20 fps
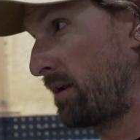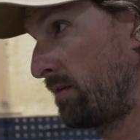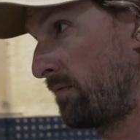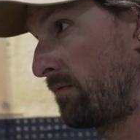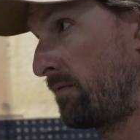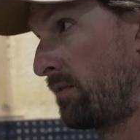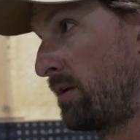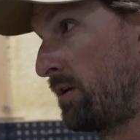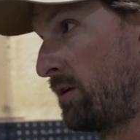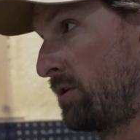have
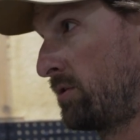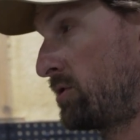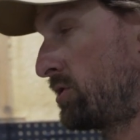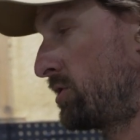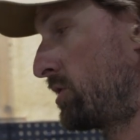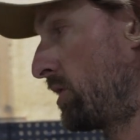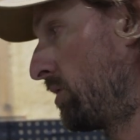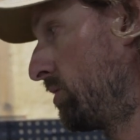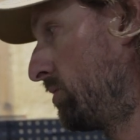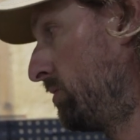
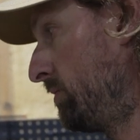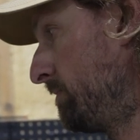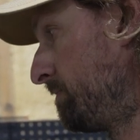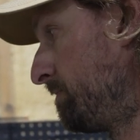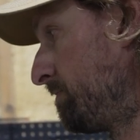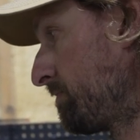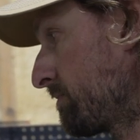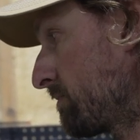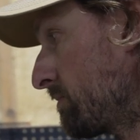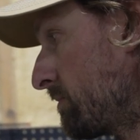shown.
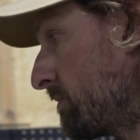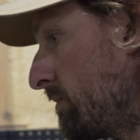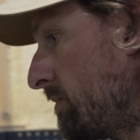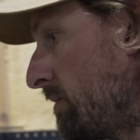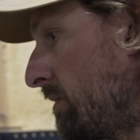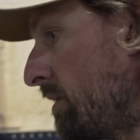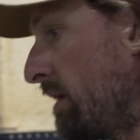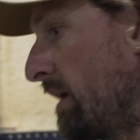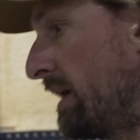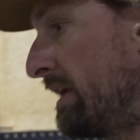
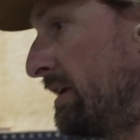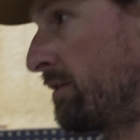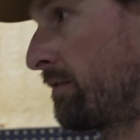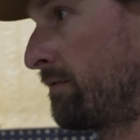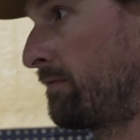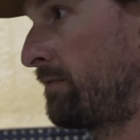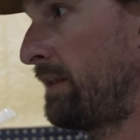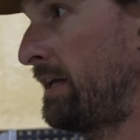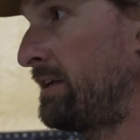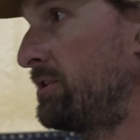And your
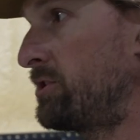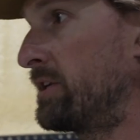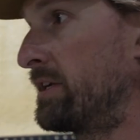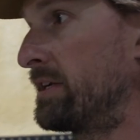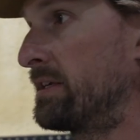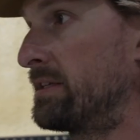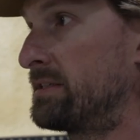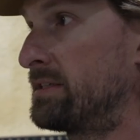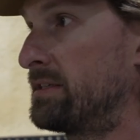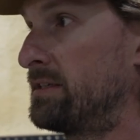
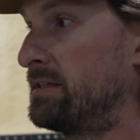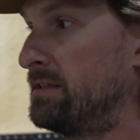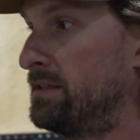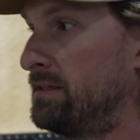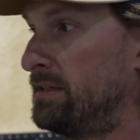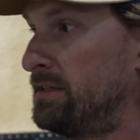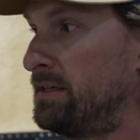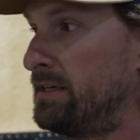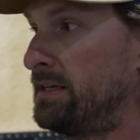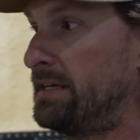fletchings
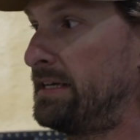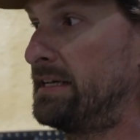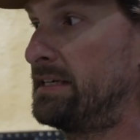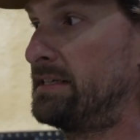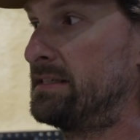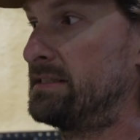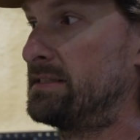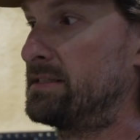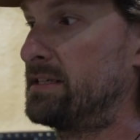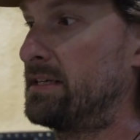
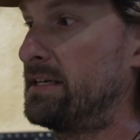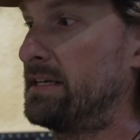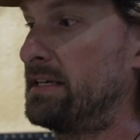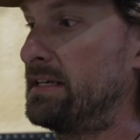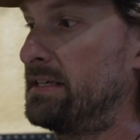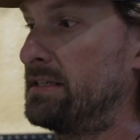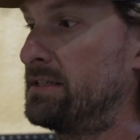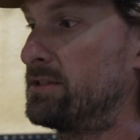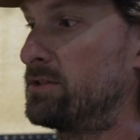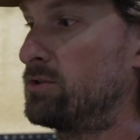
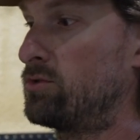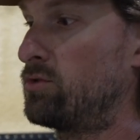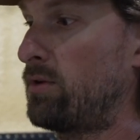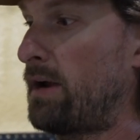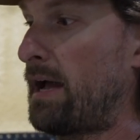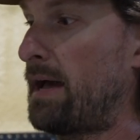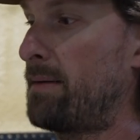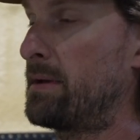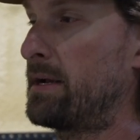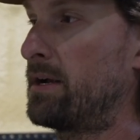is
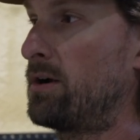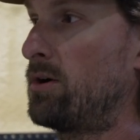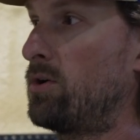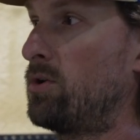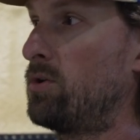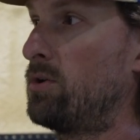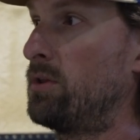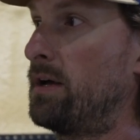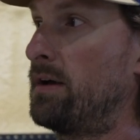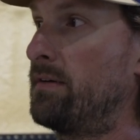grabbing a
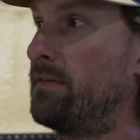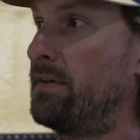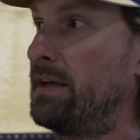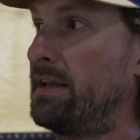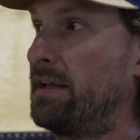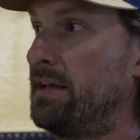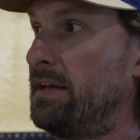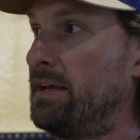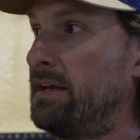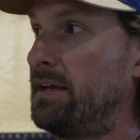hold of
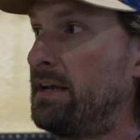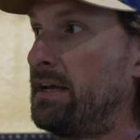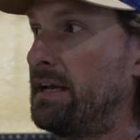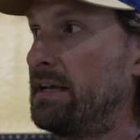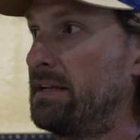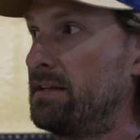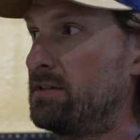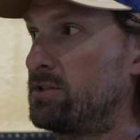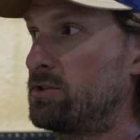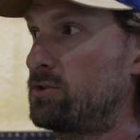it
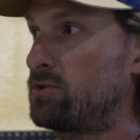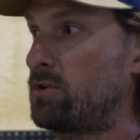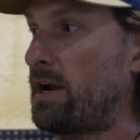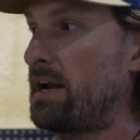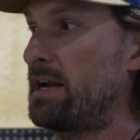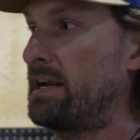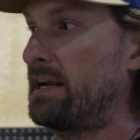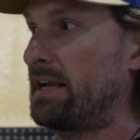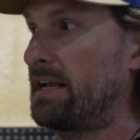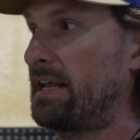and
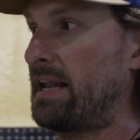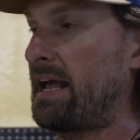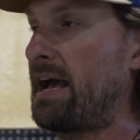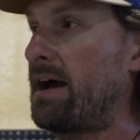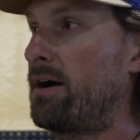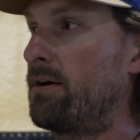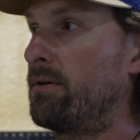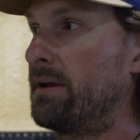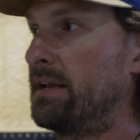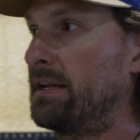straightening it
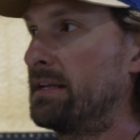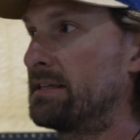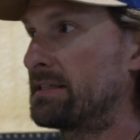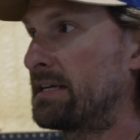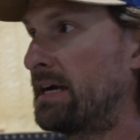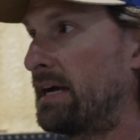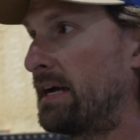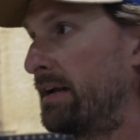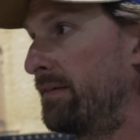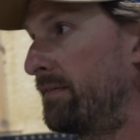out, and it's
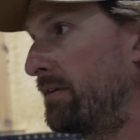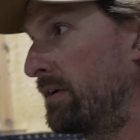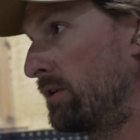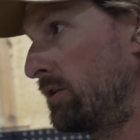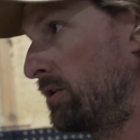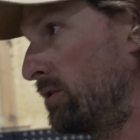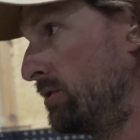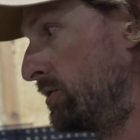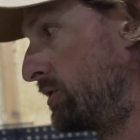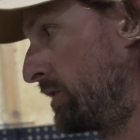kind of an
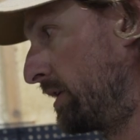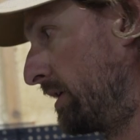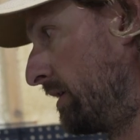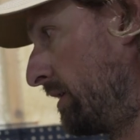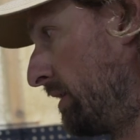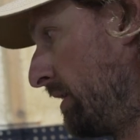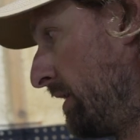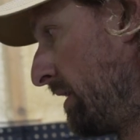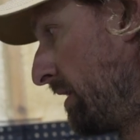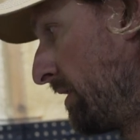illusion.
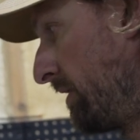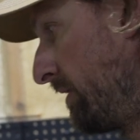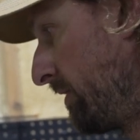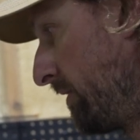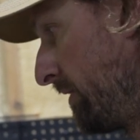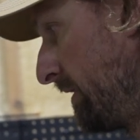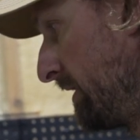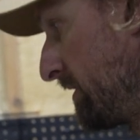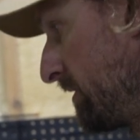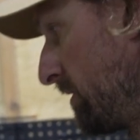
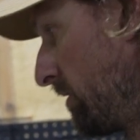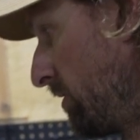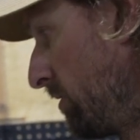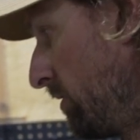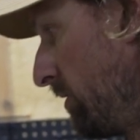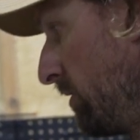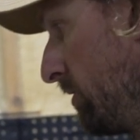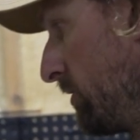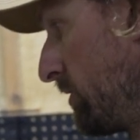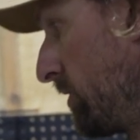There is no
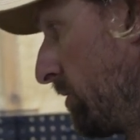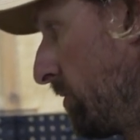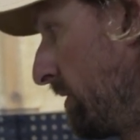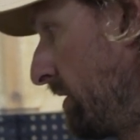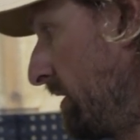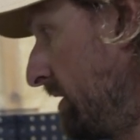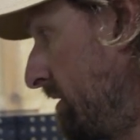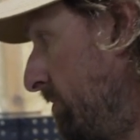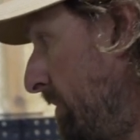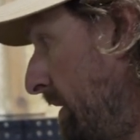illusion
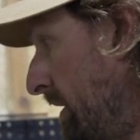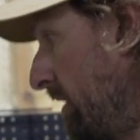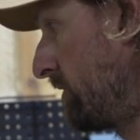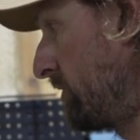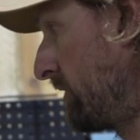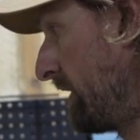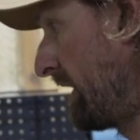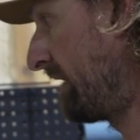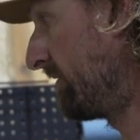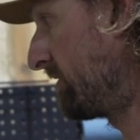with this bear
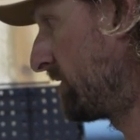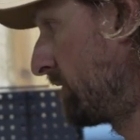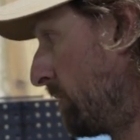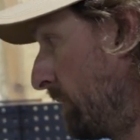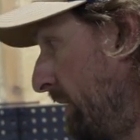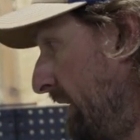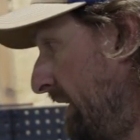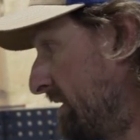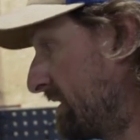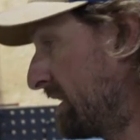shaft. So
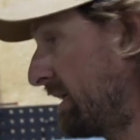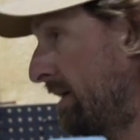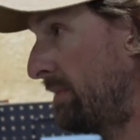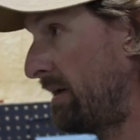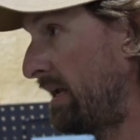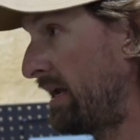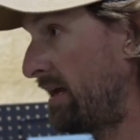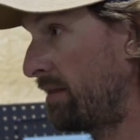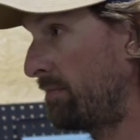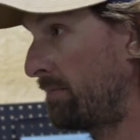when it's
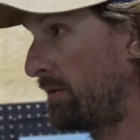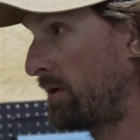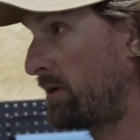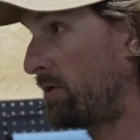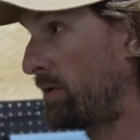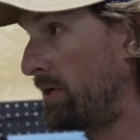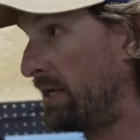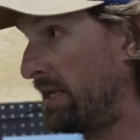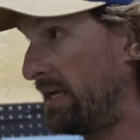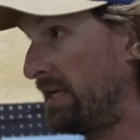coming out of the
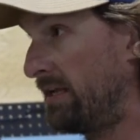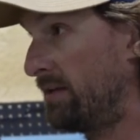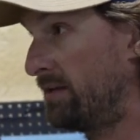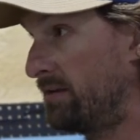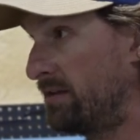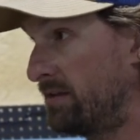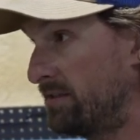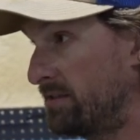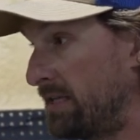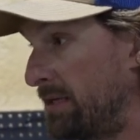bow and
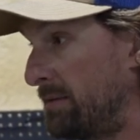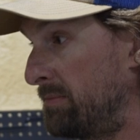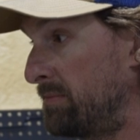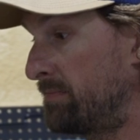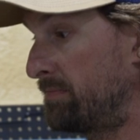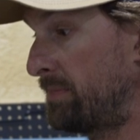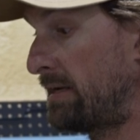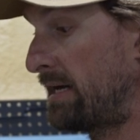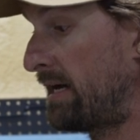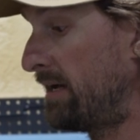hitting the same
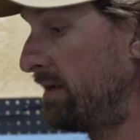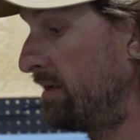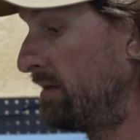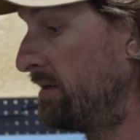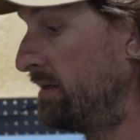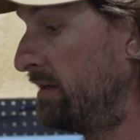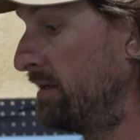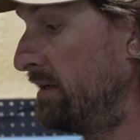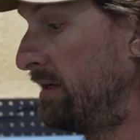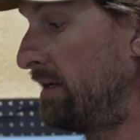
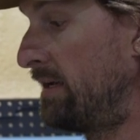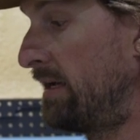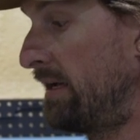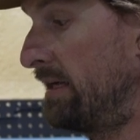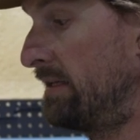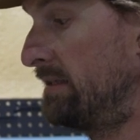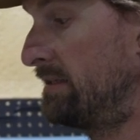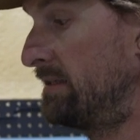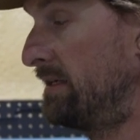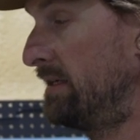spot
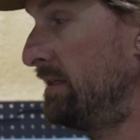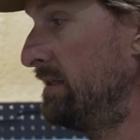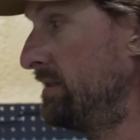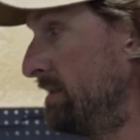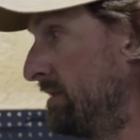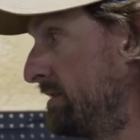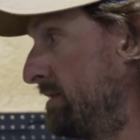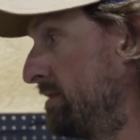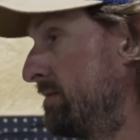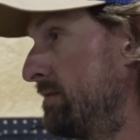as
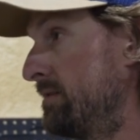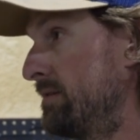this,